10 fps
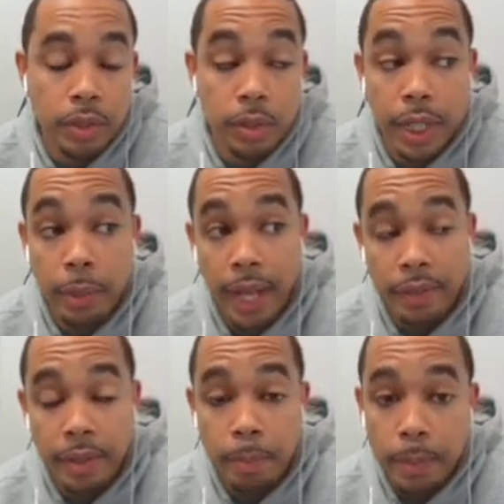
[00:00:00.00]
So they would
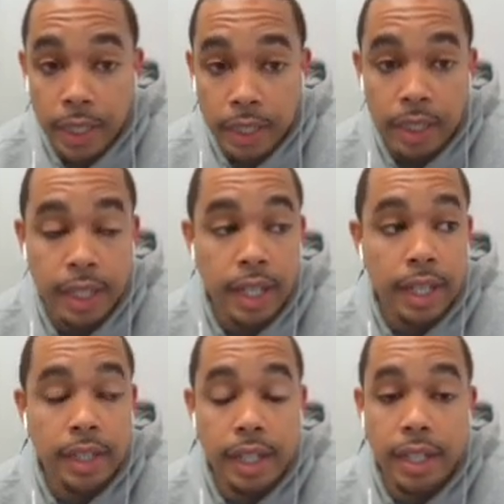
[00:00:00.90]
have to beat
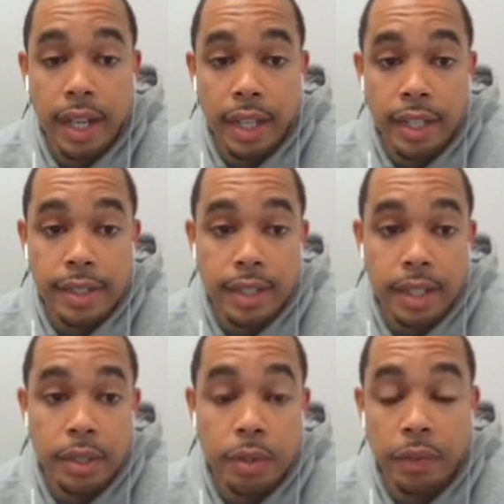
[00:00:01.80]
the Connecticut
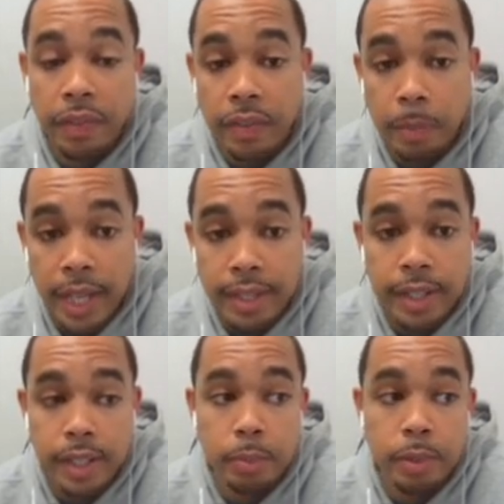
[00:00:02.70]
Sun, who are favored by
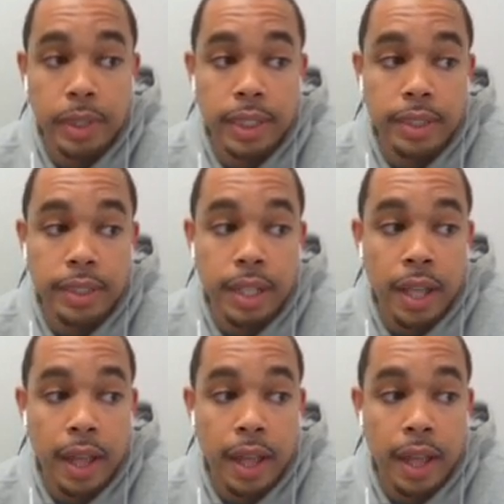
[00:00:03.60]
6 points.